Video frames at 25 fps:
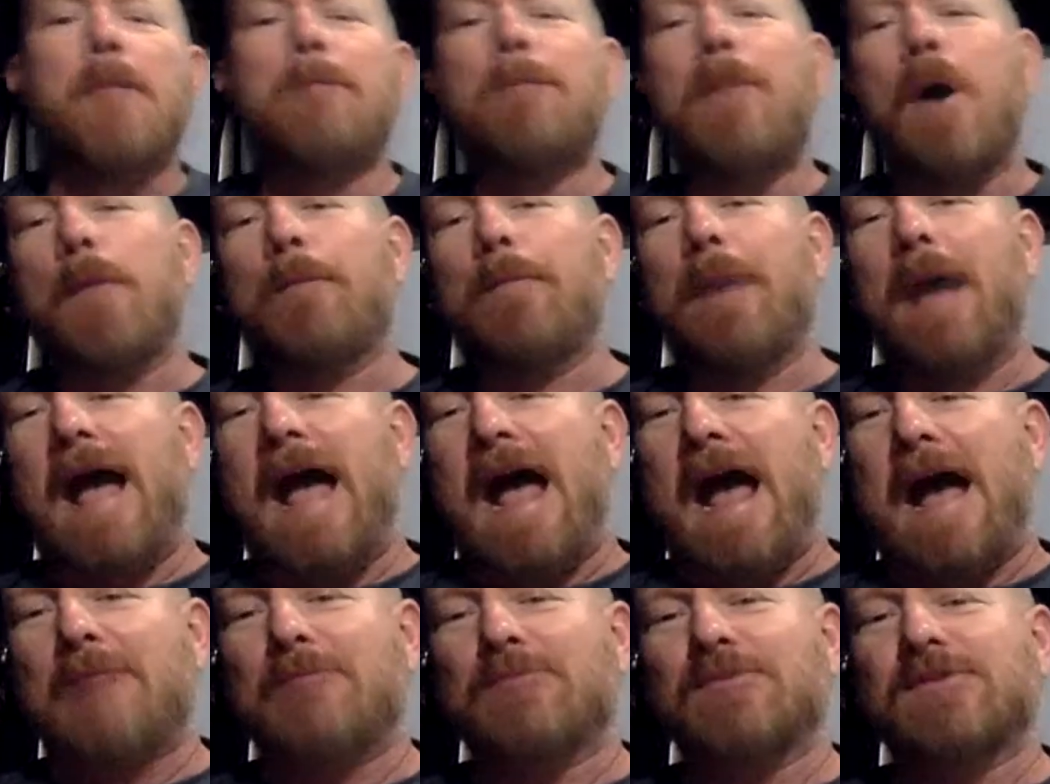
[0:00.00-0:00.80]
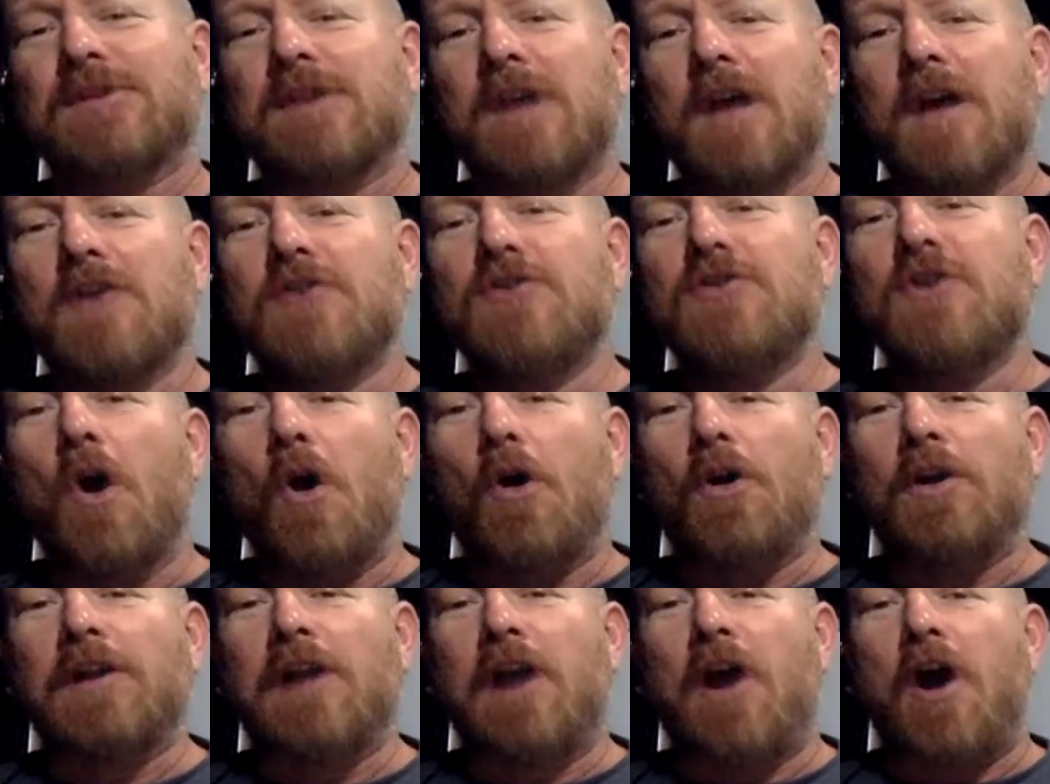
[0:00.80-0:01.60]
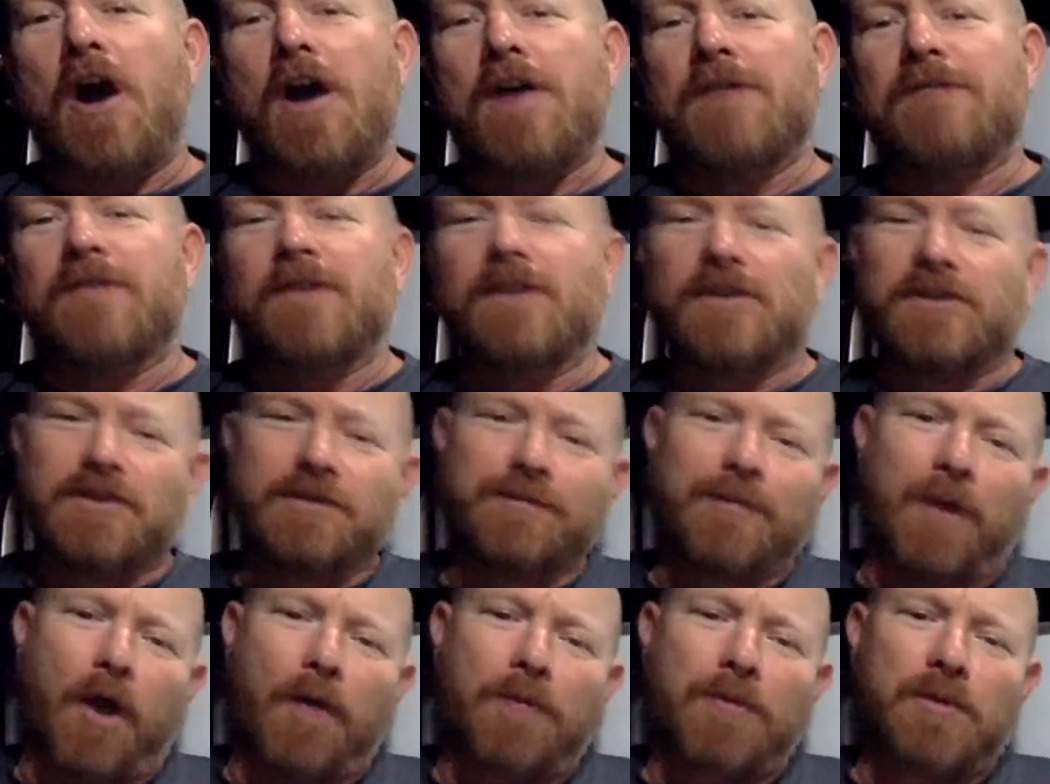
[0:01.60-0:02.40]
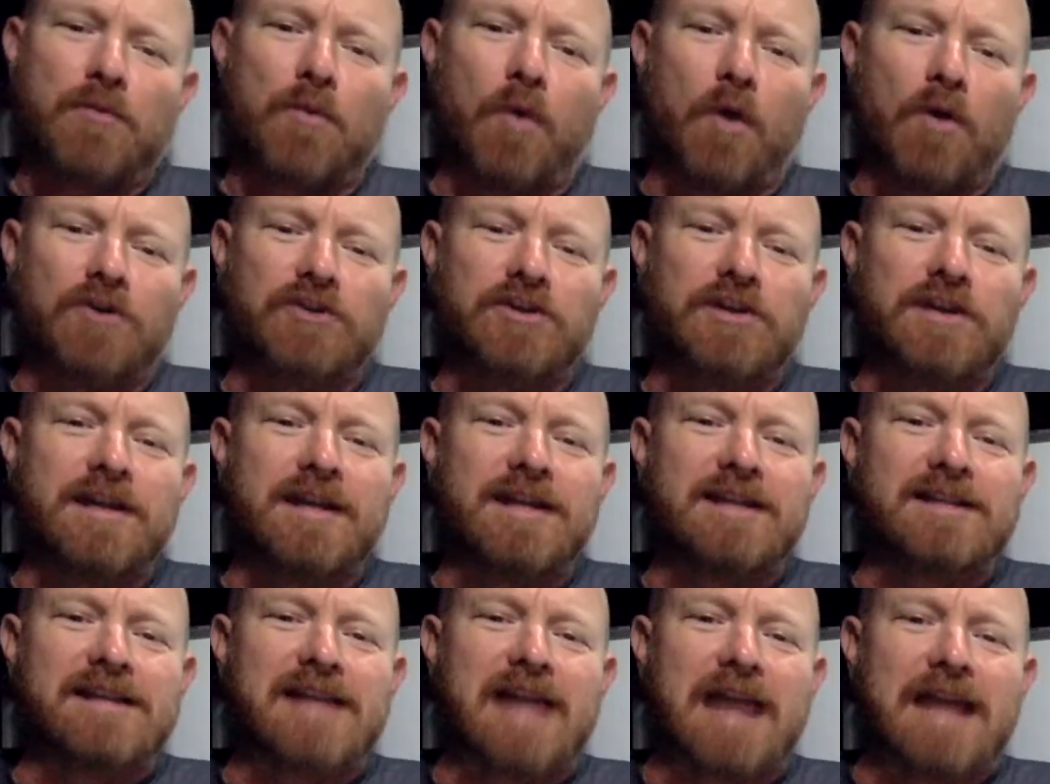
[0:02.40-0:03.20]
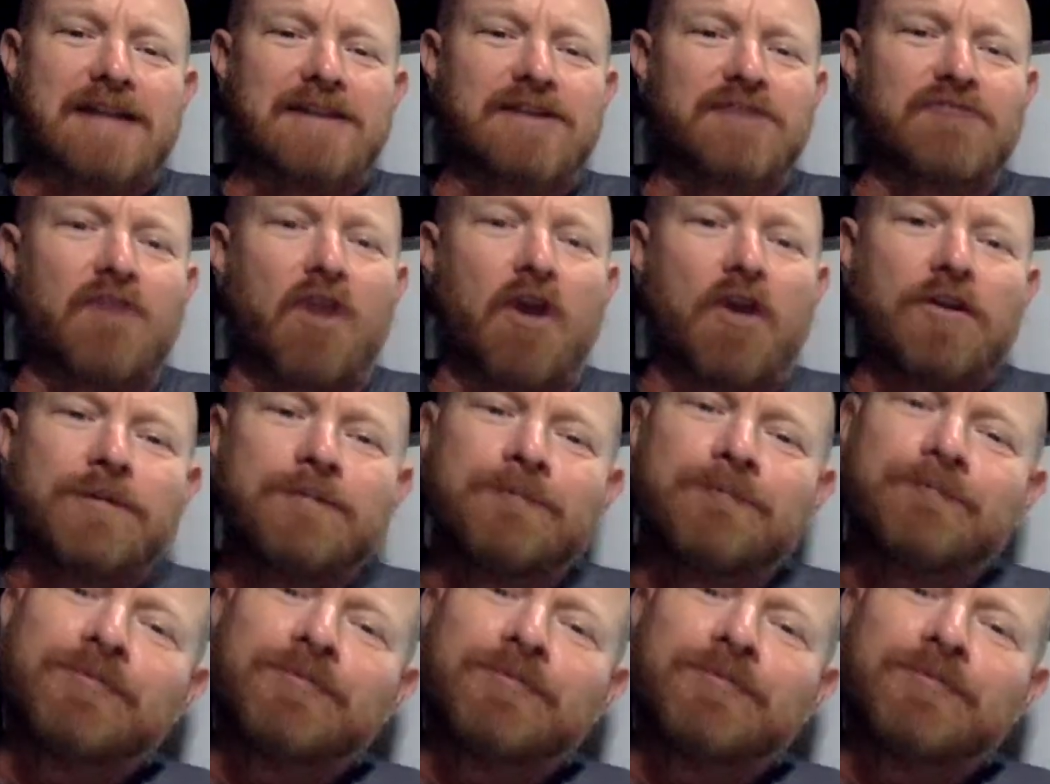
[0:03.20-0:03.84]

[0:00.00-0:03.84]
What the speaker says: but perhaps not live. You might be watching this later on.